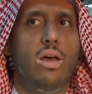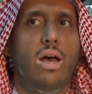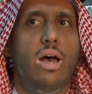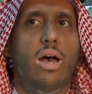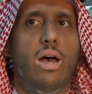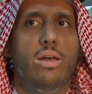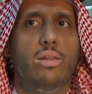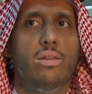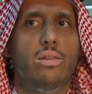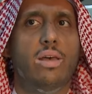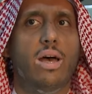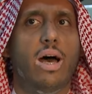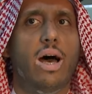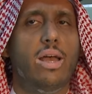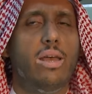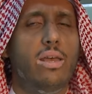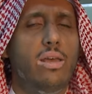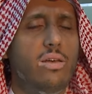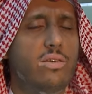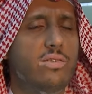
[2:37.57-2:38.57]
and uh,
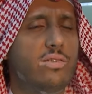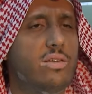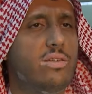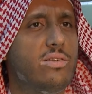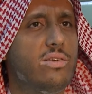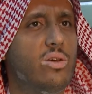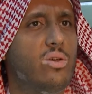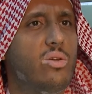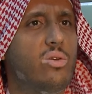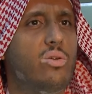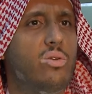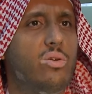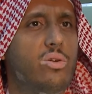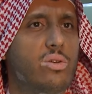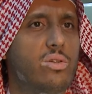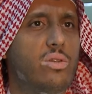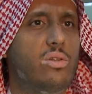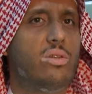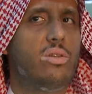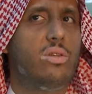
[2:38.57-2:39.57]
I guess it's a
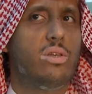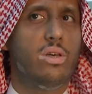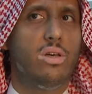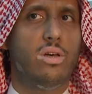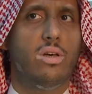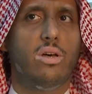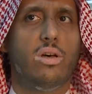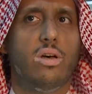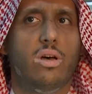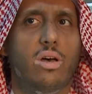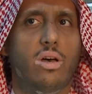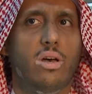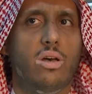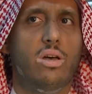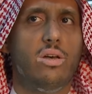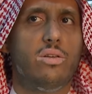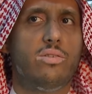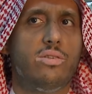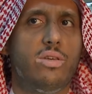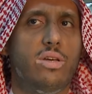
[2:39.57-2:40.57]
good uh, uh
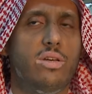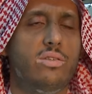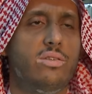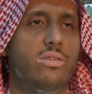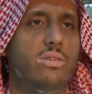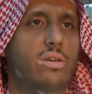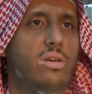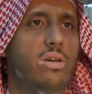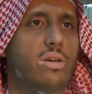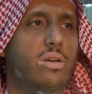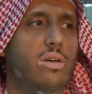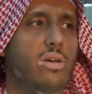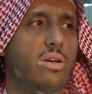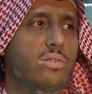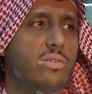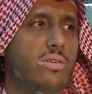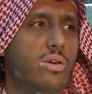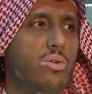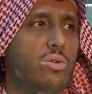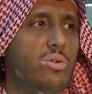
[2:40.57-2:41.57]
it's it's uh,
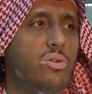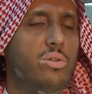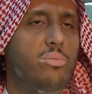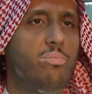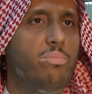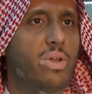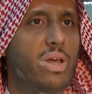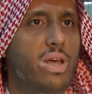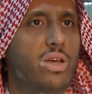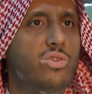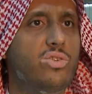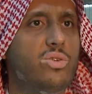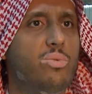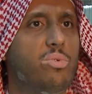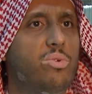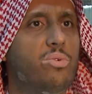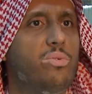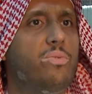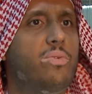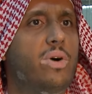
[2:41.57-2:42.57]
it's a good place to
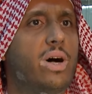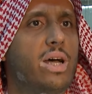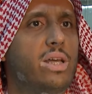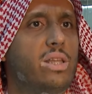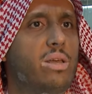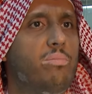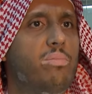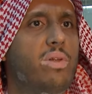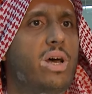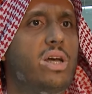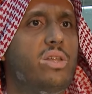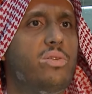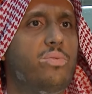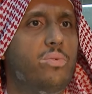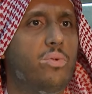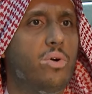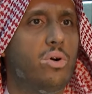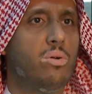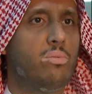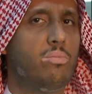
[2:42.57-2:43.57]
provide a
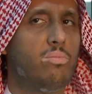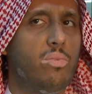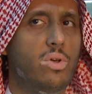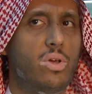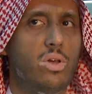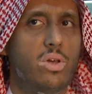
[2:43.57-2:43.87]
platform